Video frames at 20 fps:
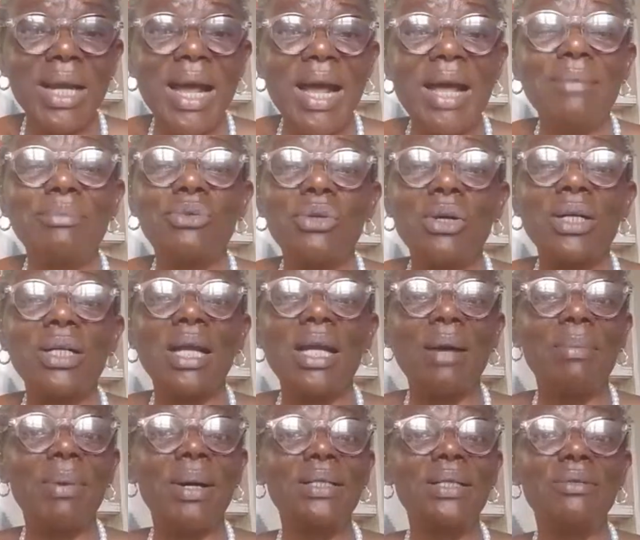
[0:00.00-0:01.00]
I'm talking
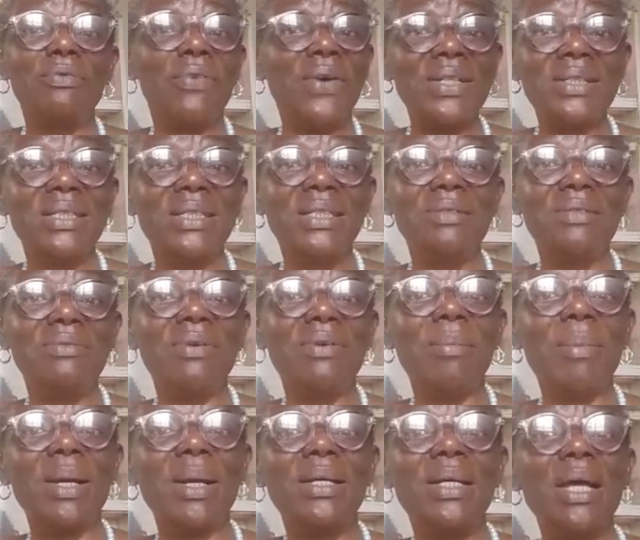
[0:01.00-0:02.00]
about, the fatty liver,
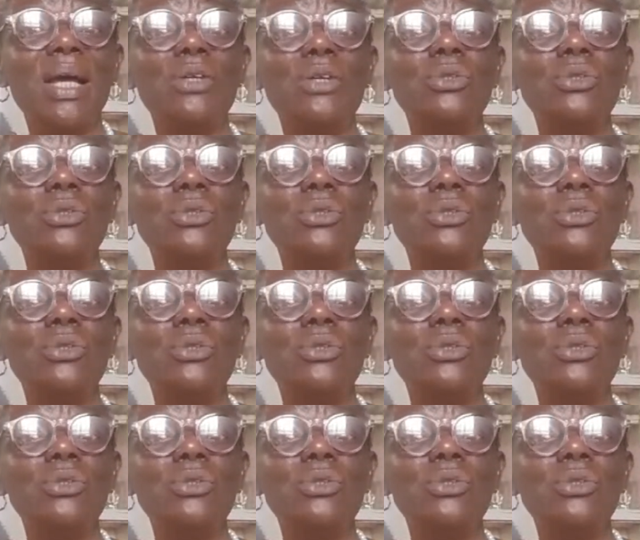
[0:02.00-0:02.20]
my dear, you